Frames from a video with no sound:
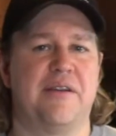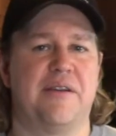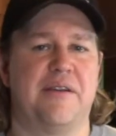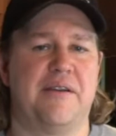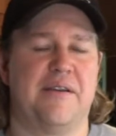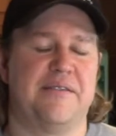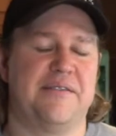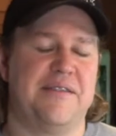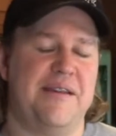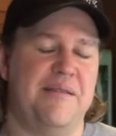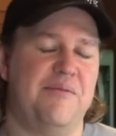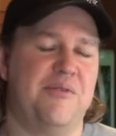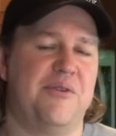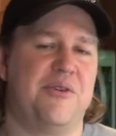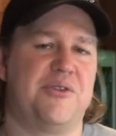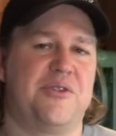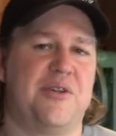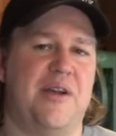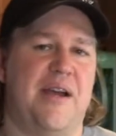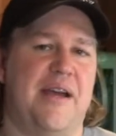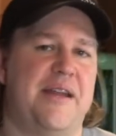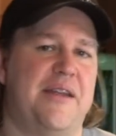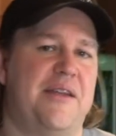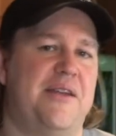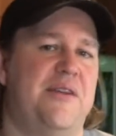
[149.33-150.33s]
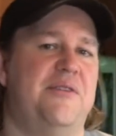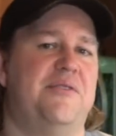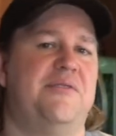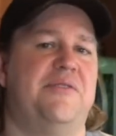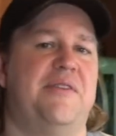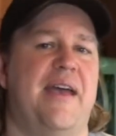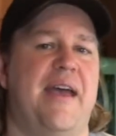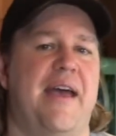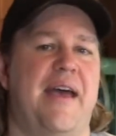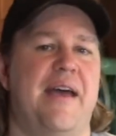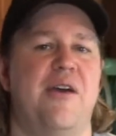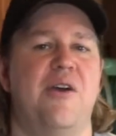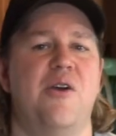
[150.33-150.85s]
because I'm going to try to use
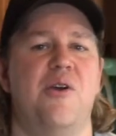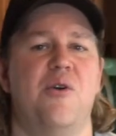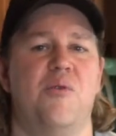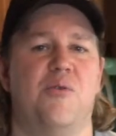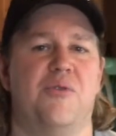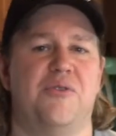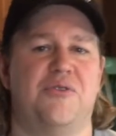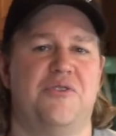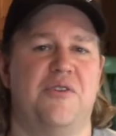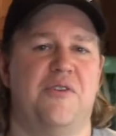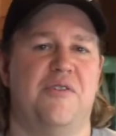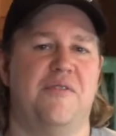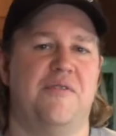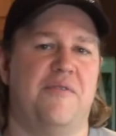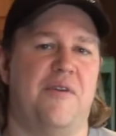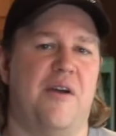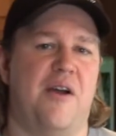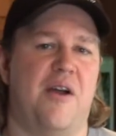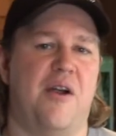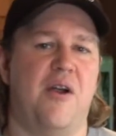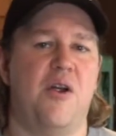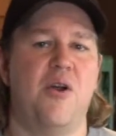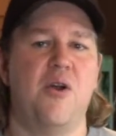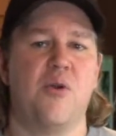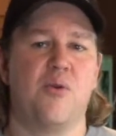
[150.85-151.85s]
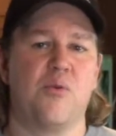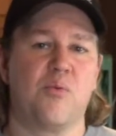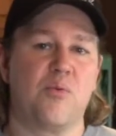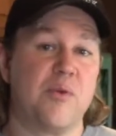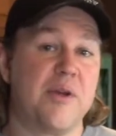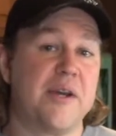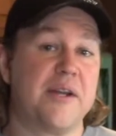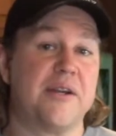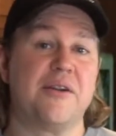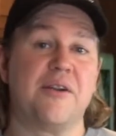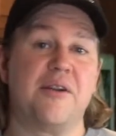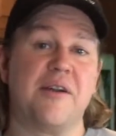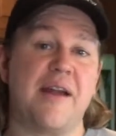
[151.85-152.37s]
that with some of our
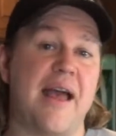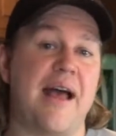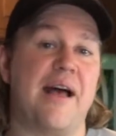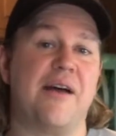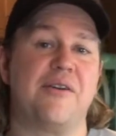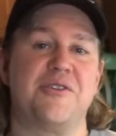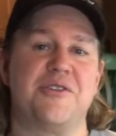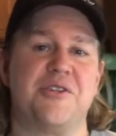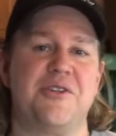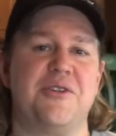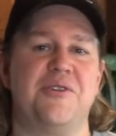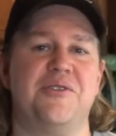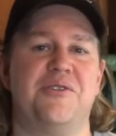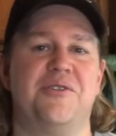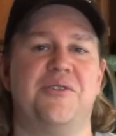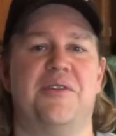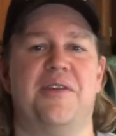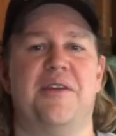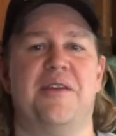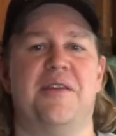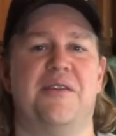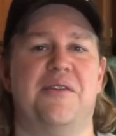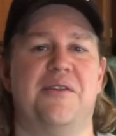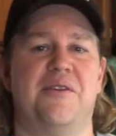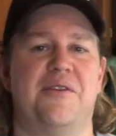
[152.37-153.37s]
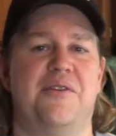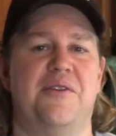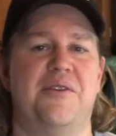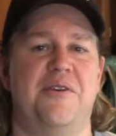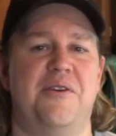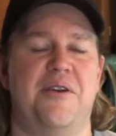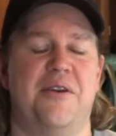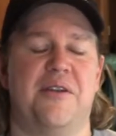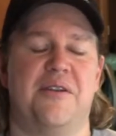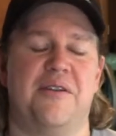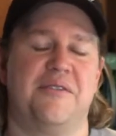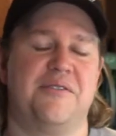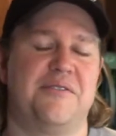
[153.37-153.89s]
rendered out juice at the end of the
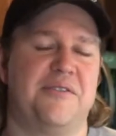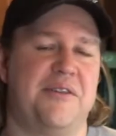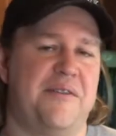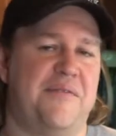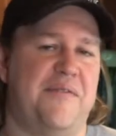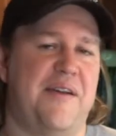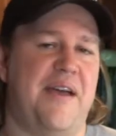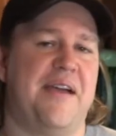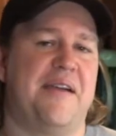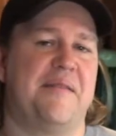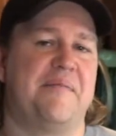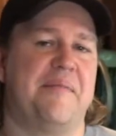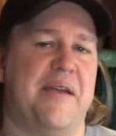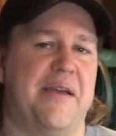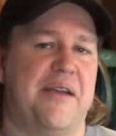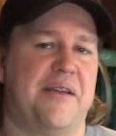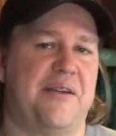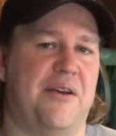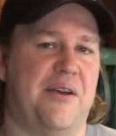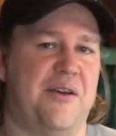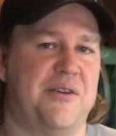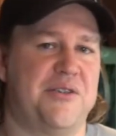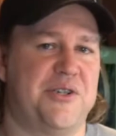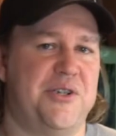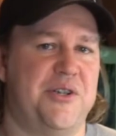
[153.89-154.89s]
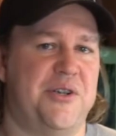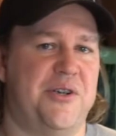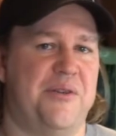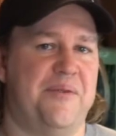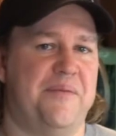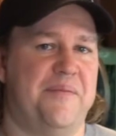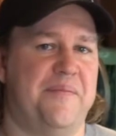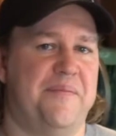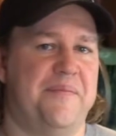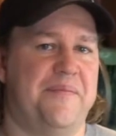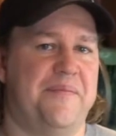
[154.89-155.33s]
cook, see if I can make an au jus.